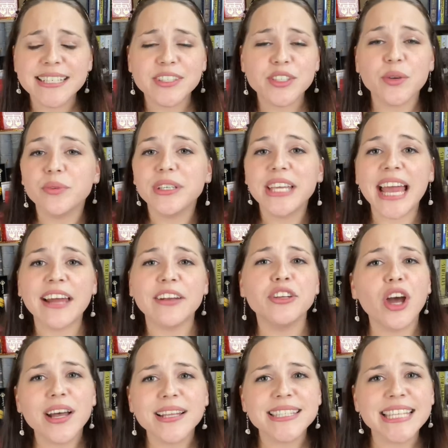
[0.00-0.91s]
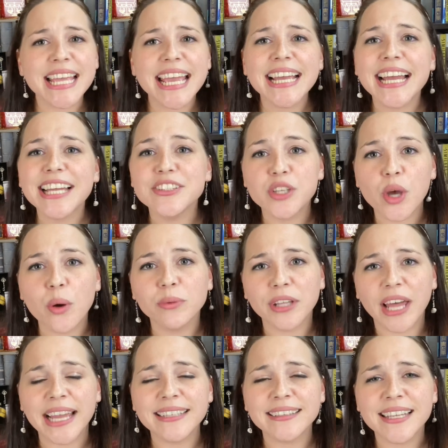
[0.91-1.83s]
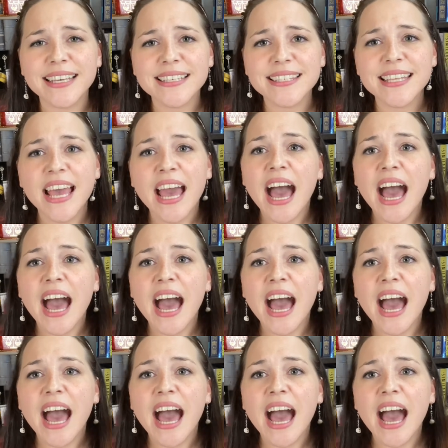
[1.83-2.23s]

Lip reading: So yeah, not saying I don't like this.